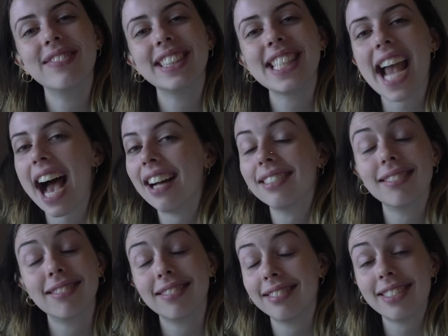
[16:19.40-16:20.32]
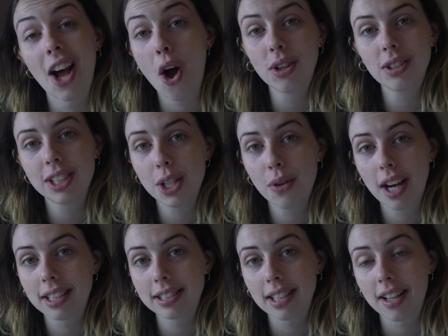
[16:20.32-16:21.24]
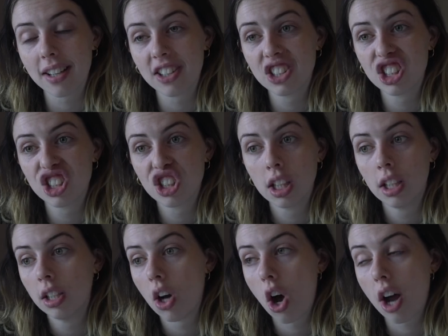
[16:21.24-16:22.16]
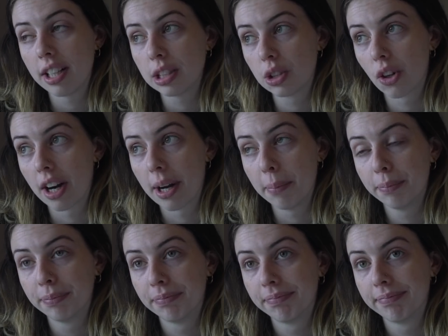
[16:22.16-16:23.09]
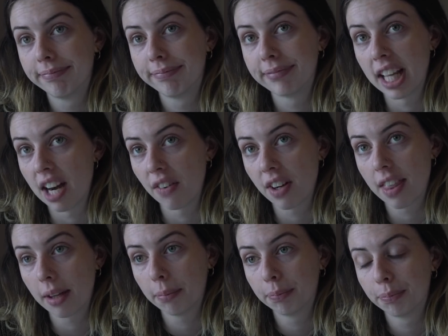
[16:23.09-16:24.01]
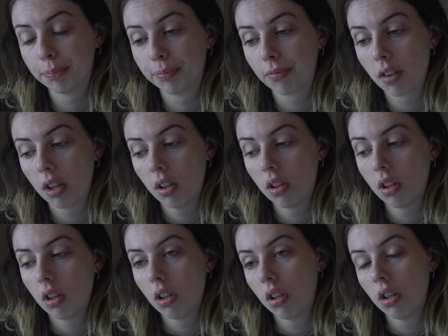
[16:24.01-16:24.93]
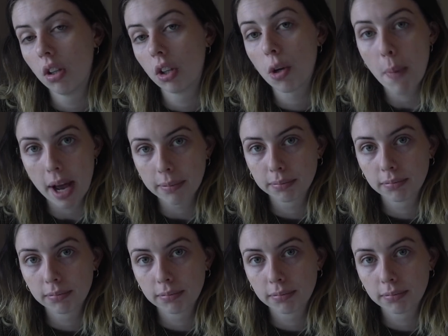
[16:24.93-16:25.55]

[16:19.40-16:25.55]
Yeah, I'll see you guys later on Instagram and everything. Goodbye.